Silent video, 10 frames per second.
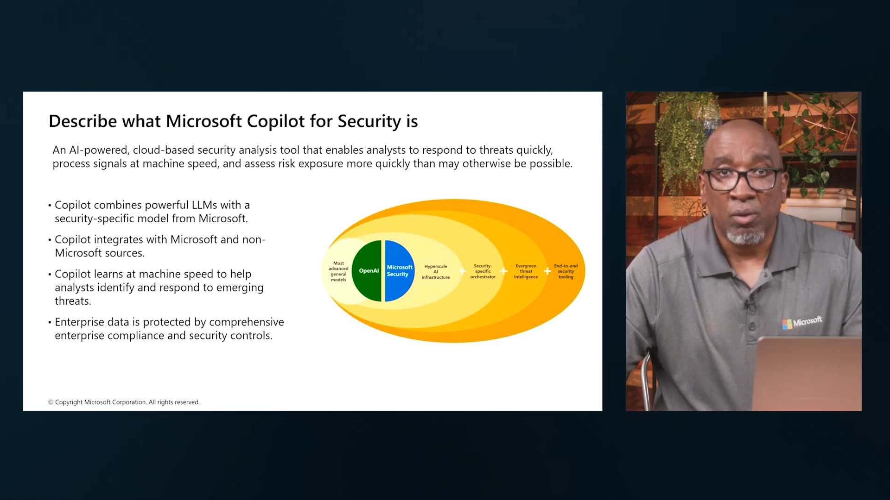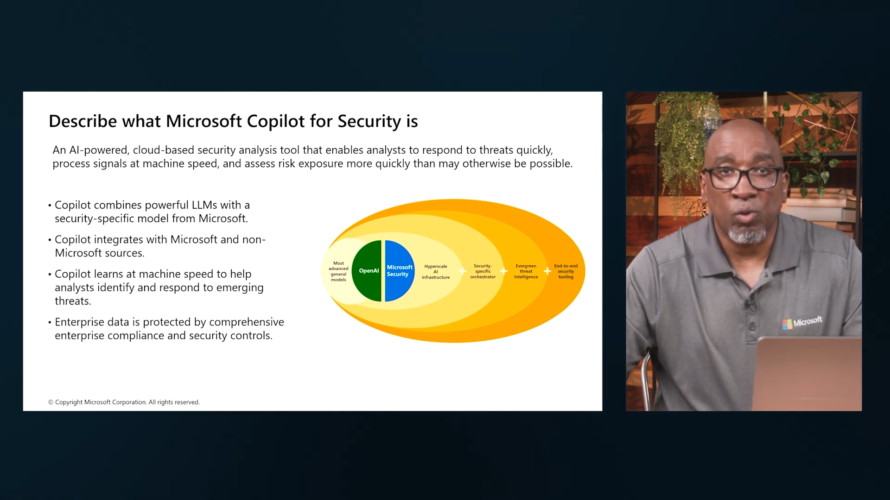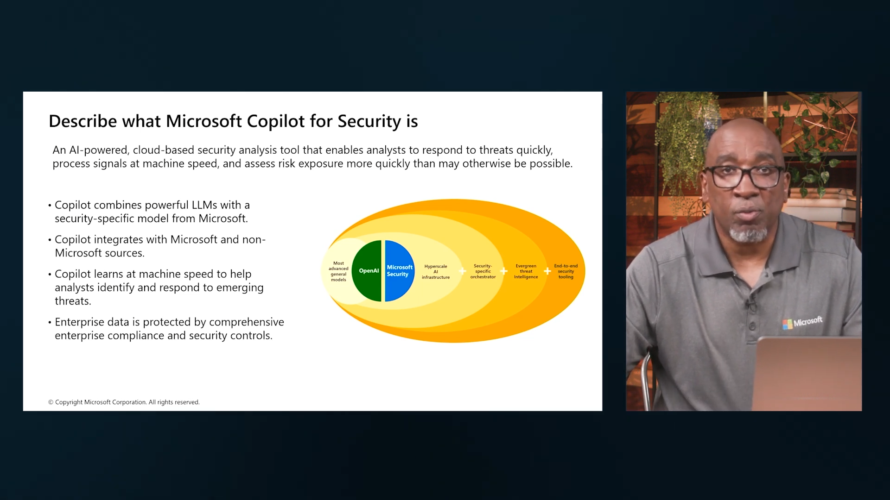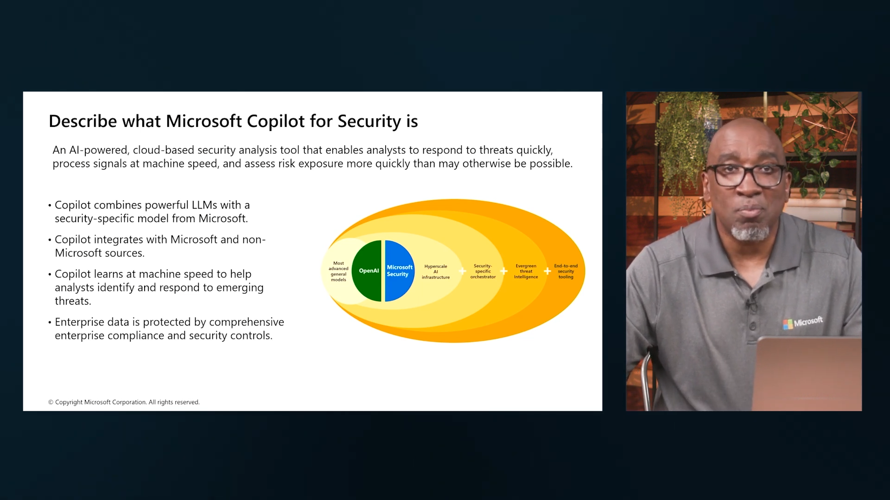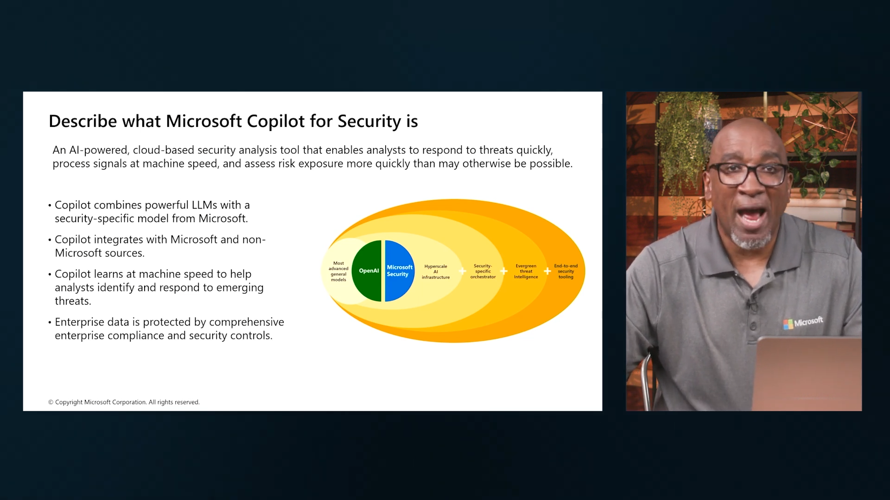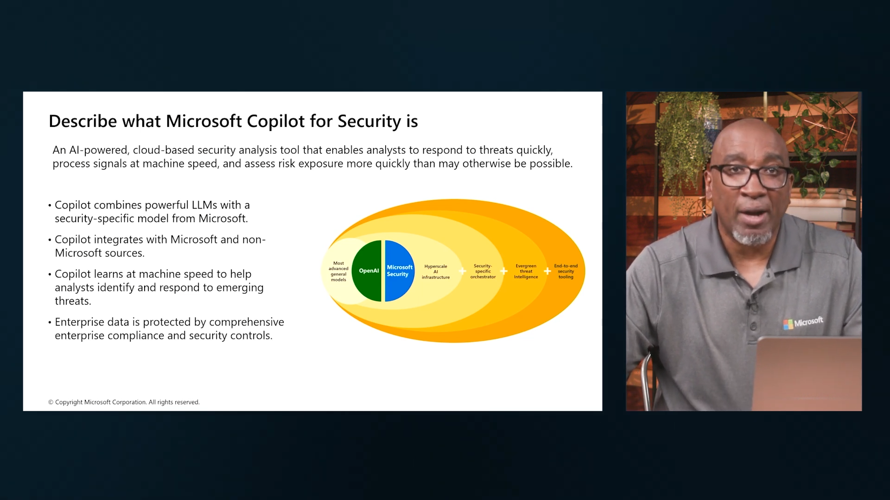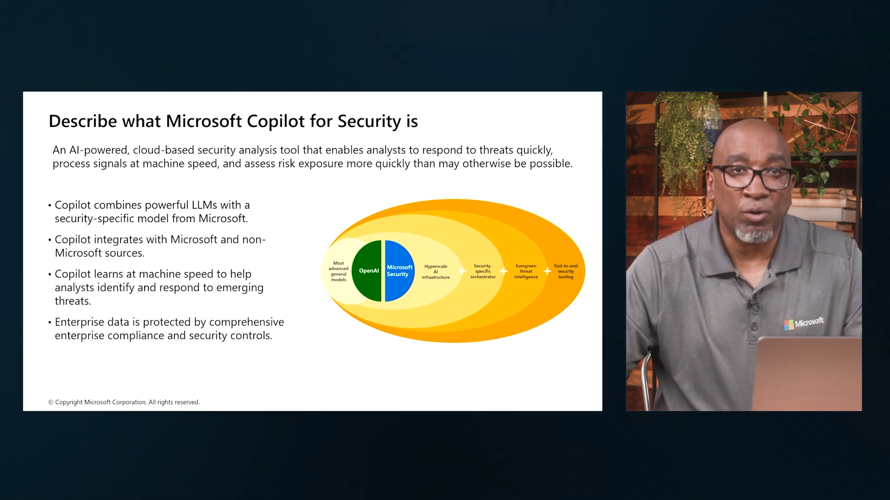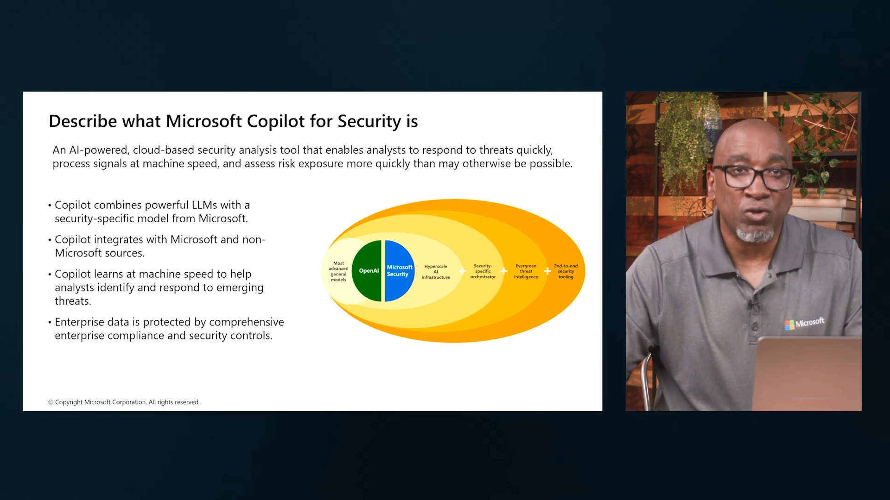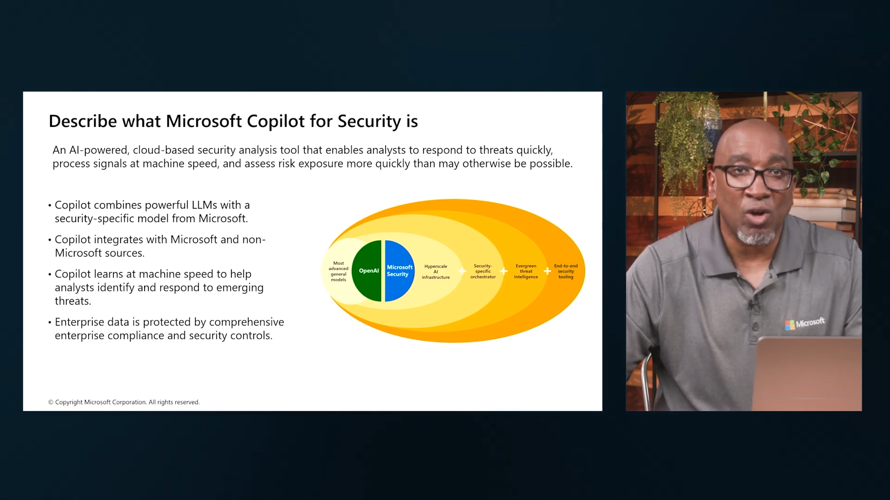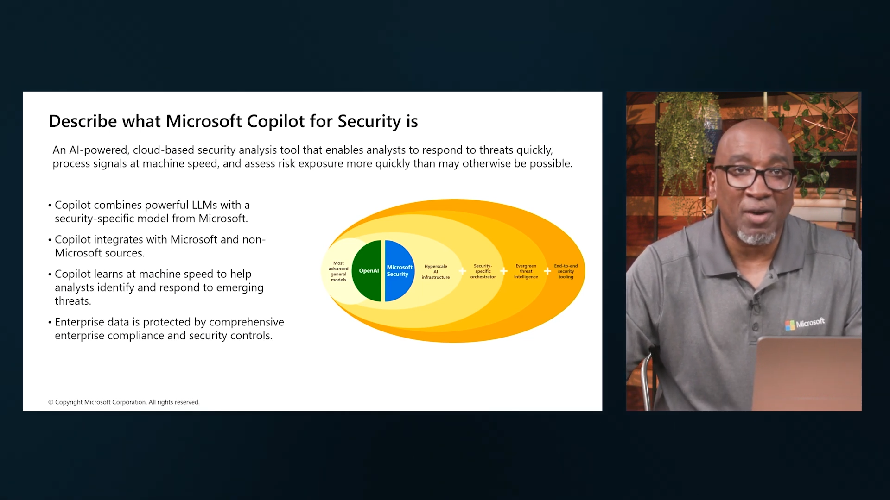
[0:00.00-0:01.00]
with
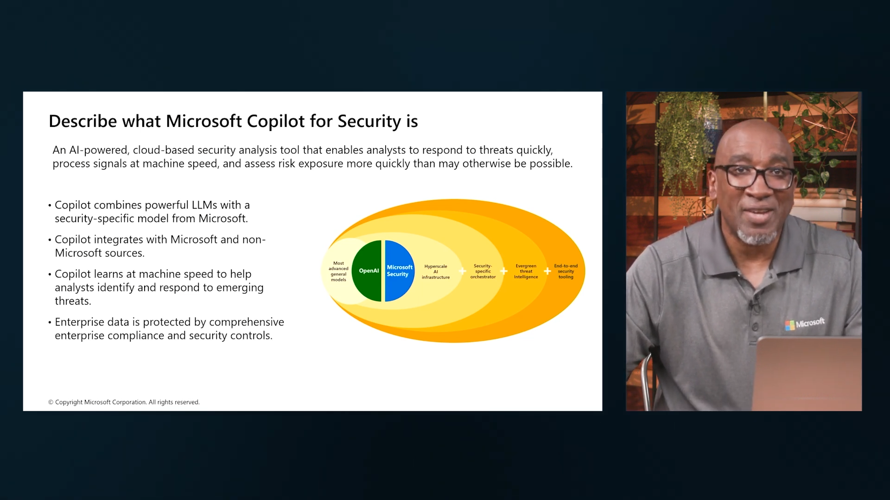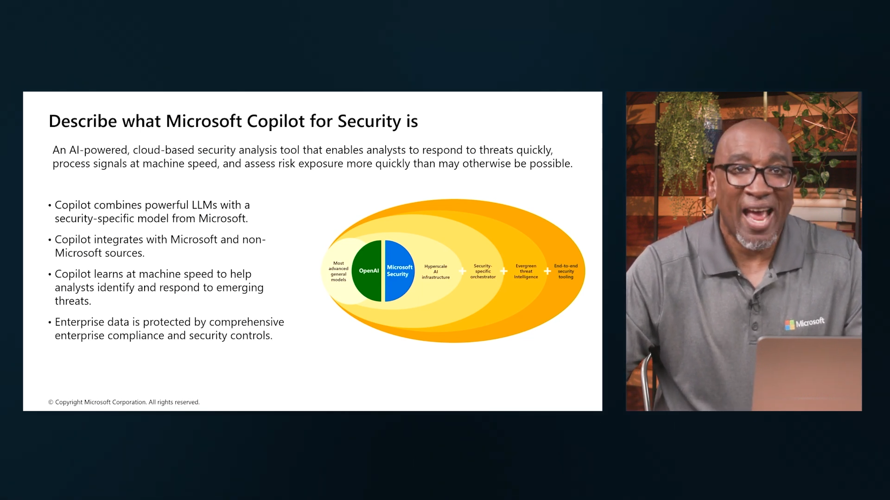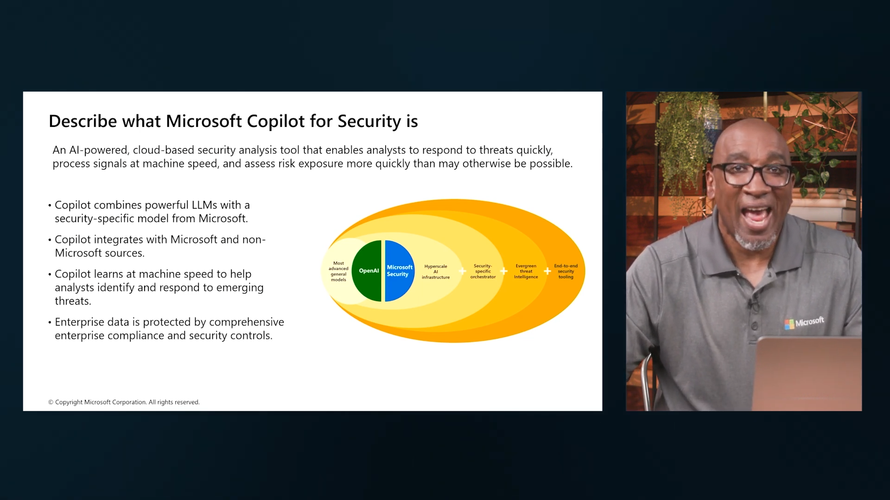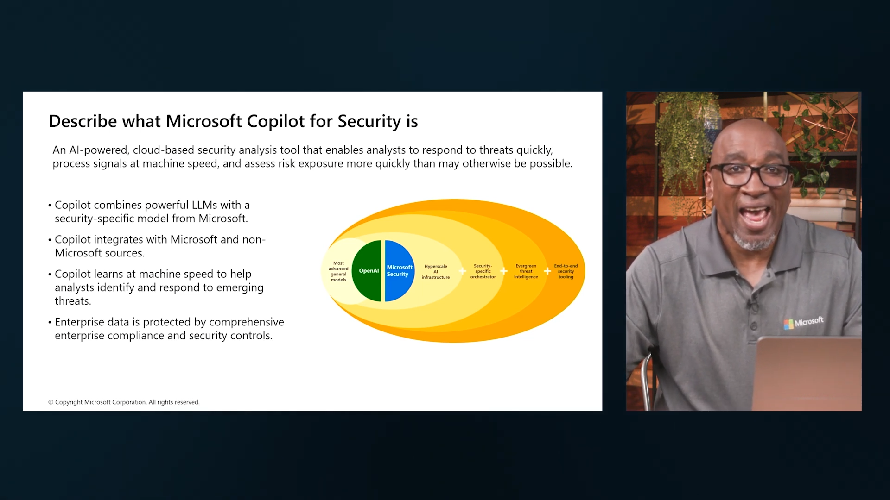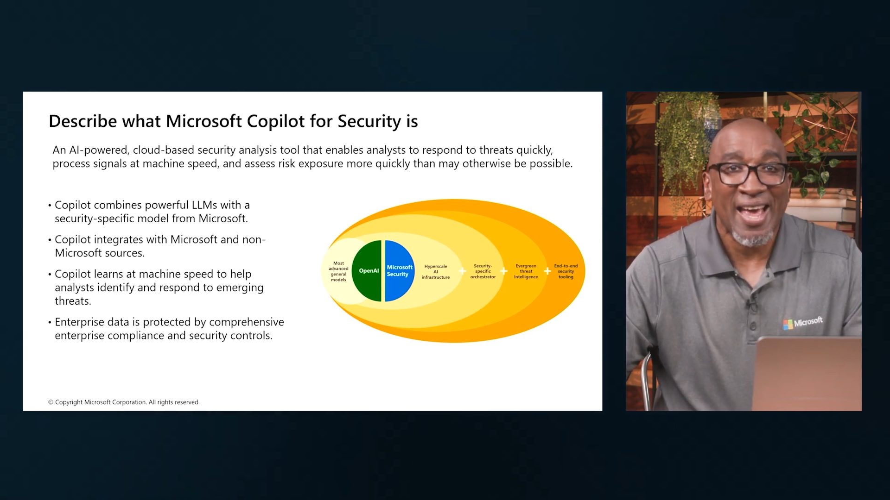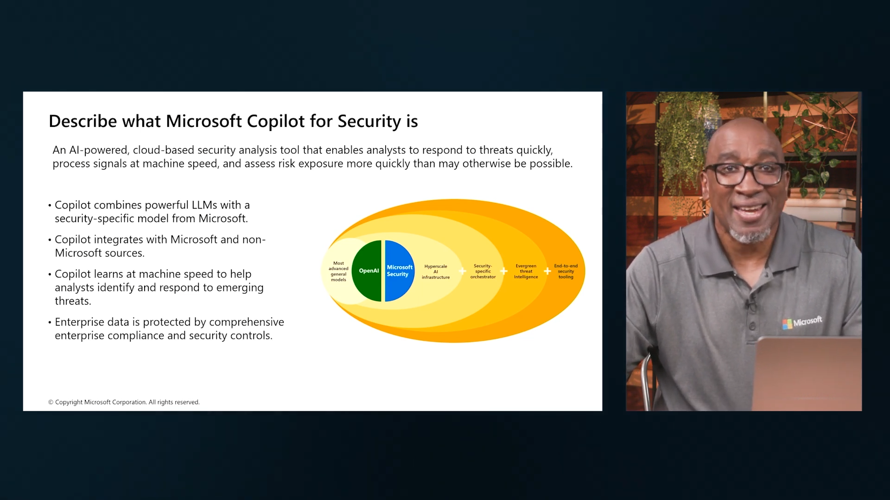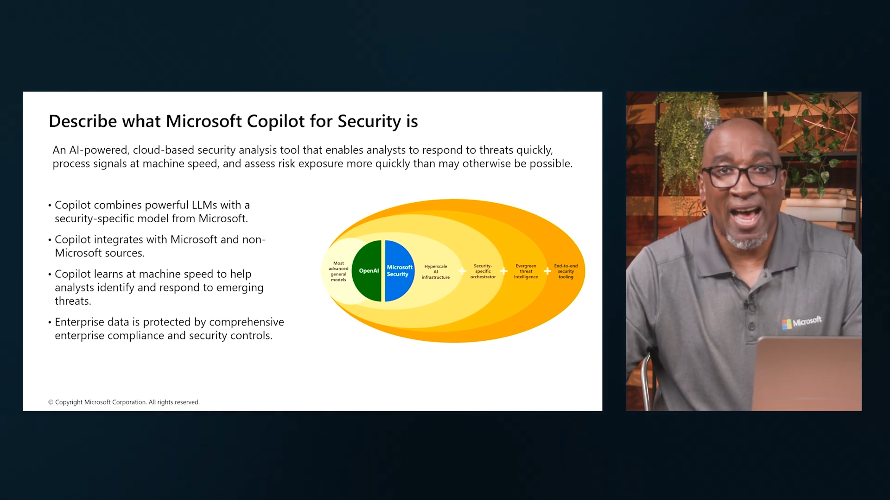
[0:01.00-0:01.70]
Microsoft and